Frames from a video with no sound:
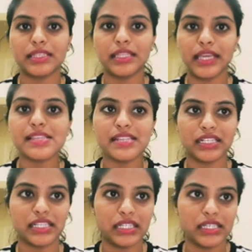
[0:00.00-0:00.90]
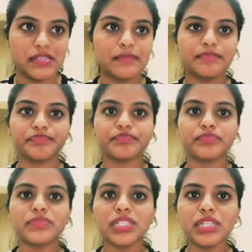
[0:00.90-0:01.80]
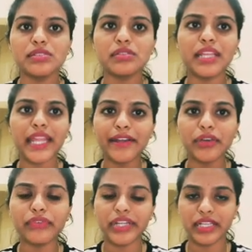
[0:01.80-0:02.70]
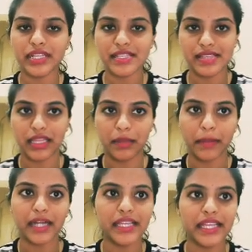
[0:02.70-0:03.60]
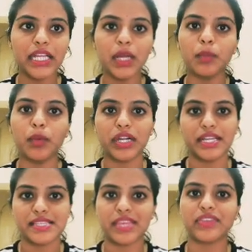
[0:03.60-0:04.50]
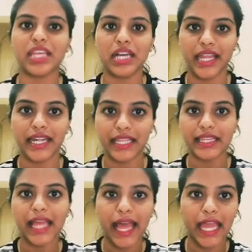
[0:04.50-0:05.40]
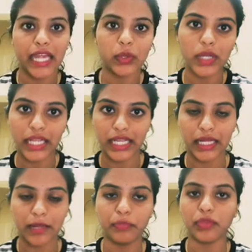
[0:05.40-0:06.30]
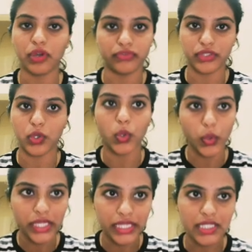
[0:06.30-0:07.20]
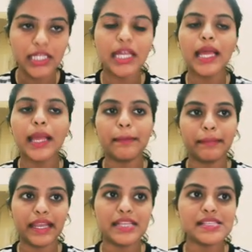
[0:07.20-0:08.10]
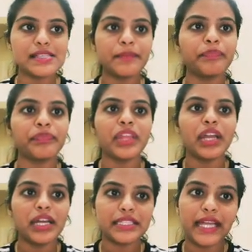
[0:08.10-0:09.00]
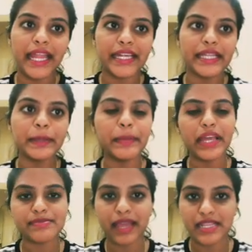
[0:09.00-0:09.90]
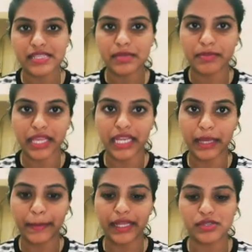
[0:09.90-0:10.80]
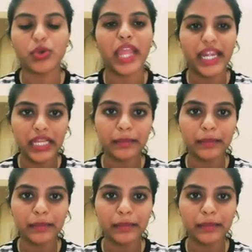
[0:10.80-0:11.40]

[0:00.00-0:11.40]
return is. So the rate of return is nothing but the income what he is getting, annual income for the whole year, plus the ending price minus the beginning price. So ending